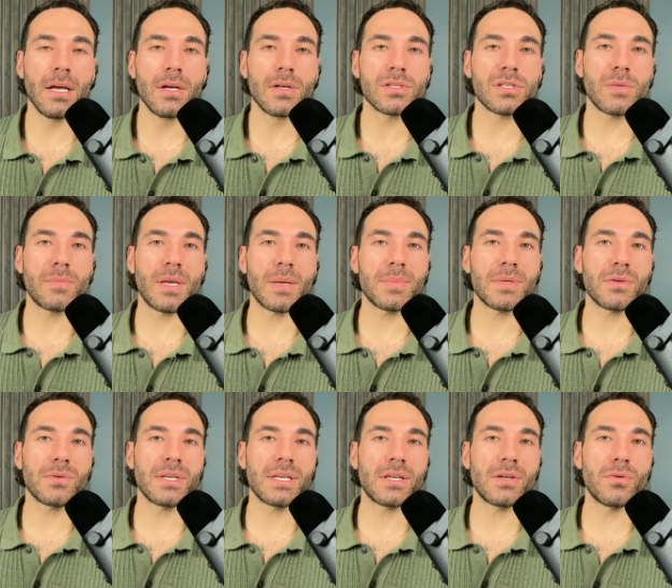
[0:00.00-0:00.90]
So maybe you
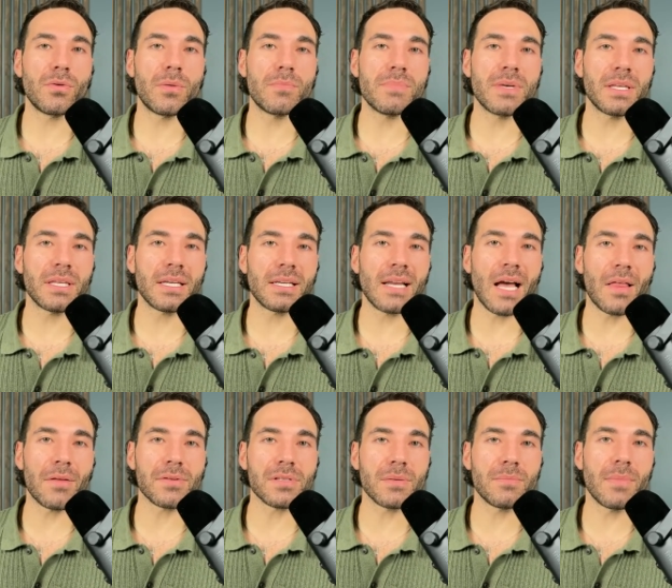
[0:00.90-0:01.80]
need to do $1 million
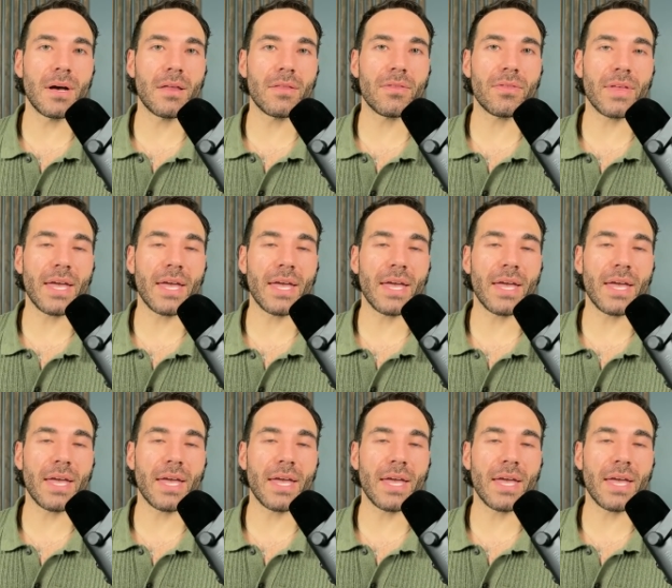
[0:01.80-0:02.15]
a month